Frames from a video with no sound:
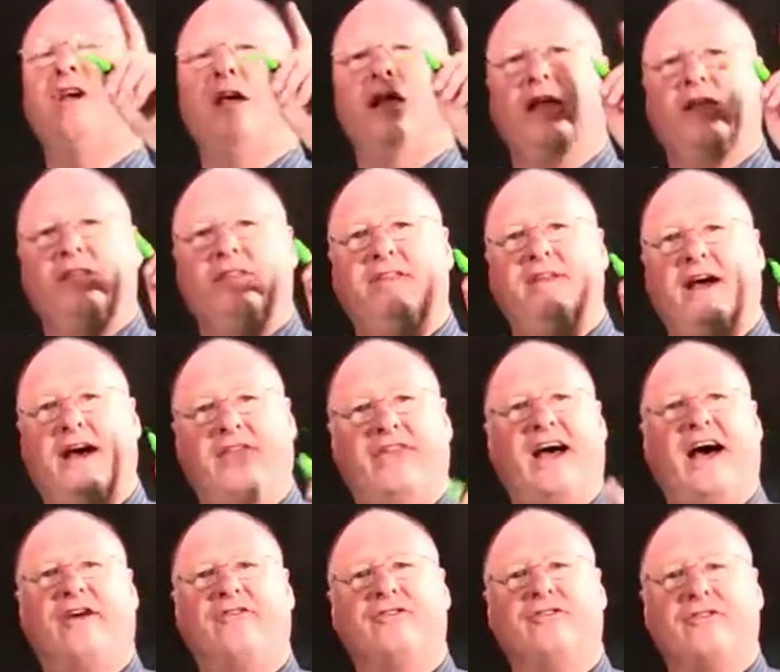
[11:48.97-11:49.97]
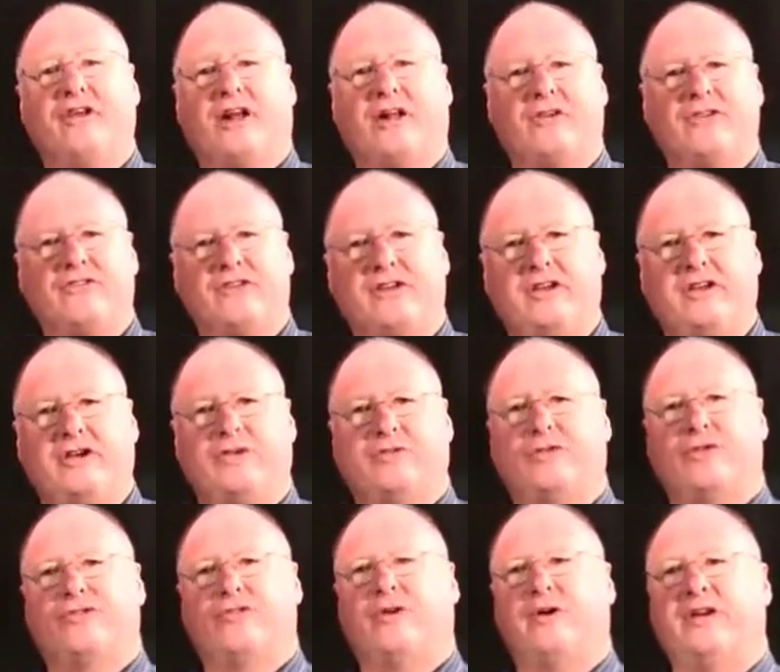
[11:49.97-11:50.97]
$1,000 a year for
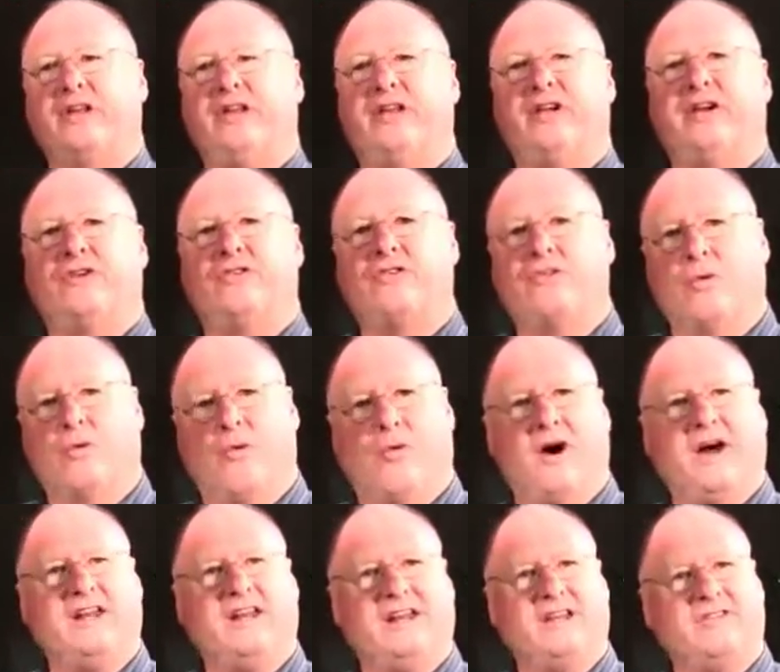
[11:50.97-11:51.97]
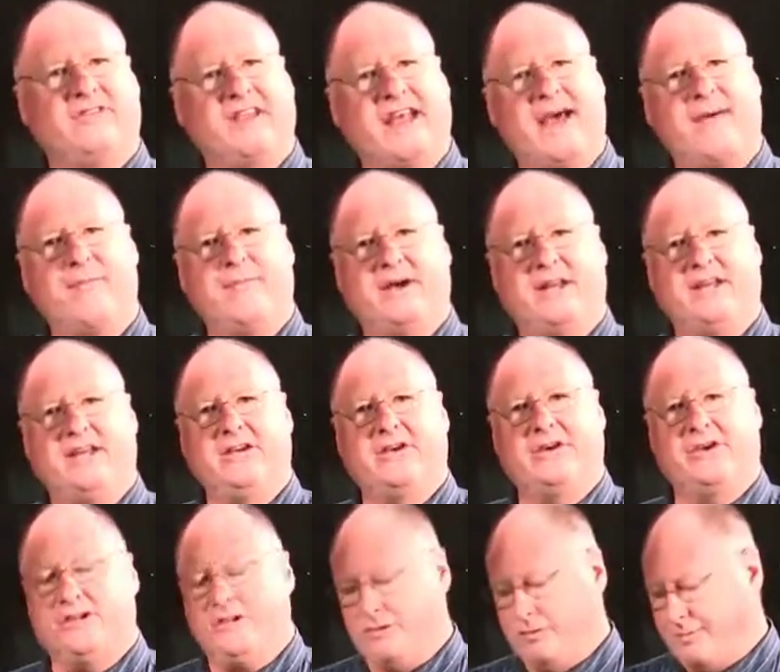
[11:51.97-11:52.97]
20 years, what is that money going to
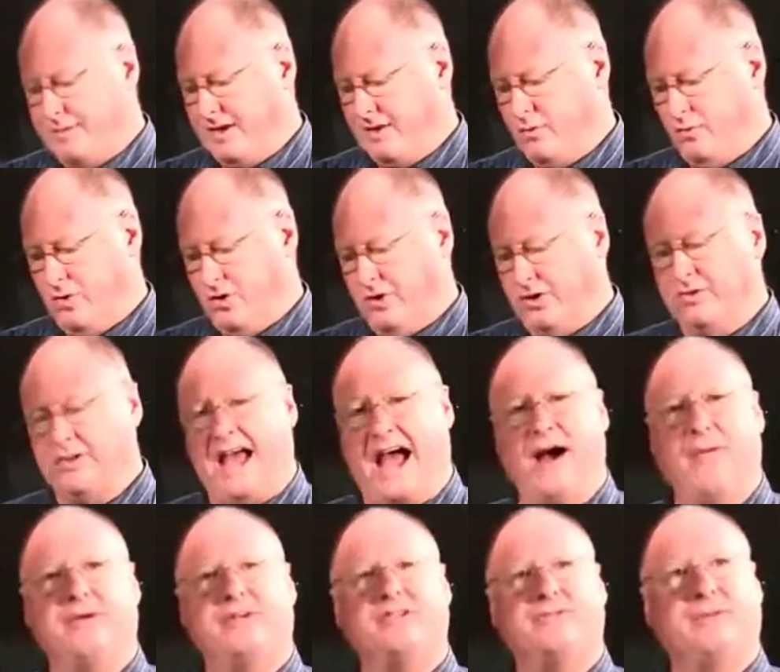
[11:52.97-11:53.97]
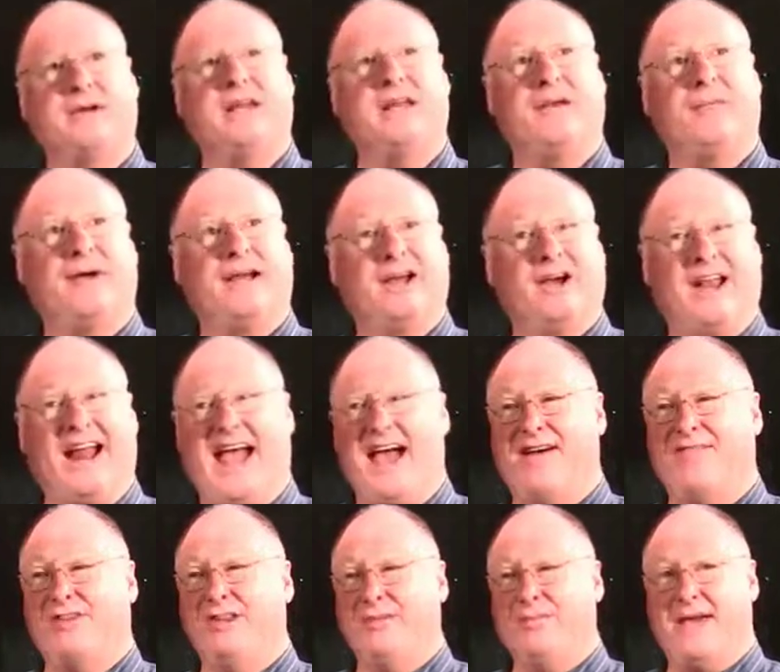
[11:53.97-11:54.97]
be worth? How much money am I going to have in the
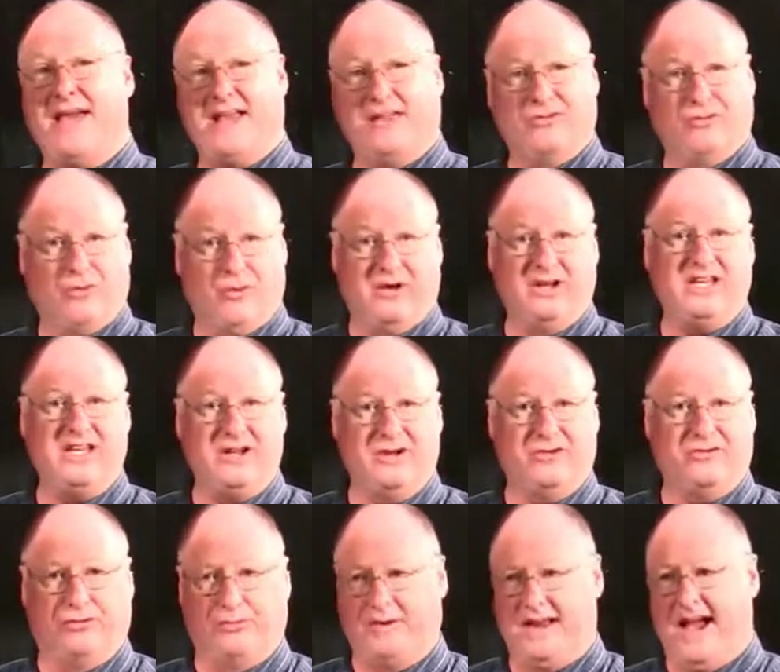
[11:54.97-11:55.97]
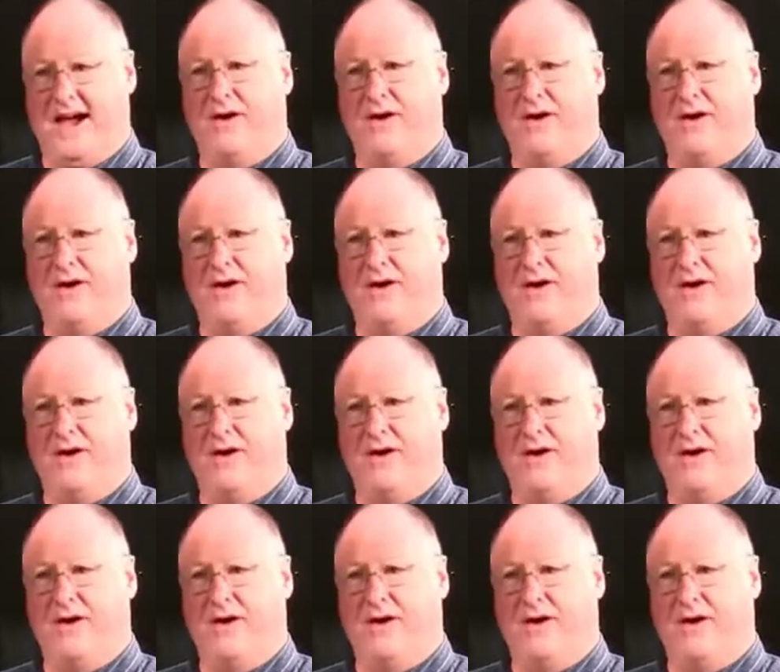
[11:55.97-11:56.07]
bank 20 years from now?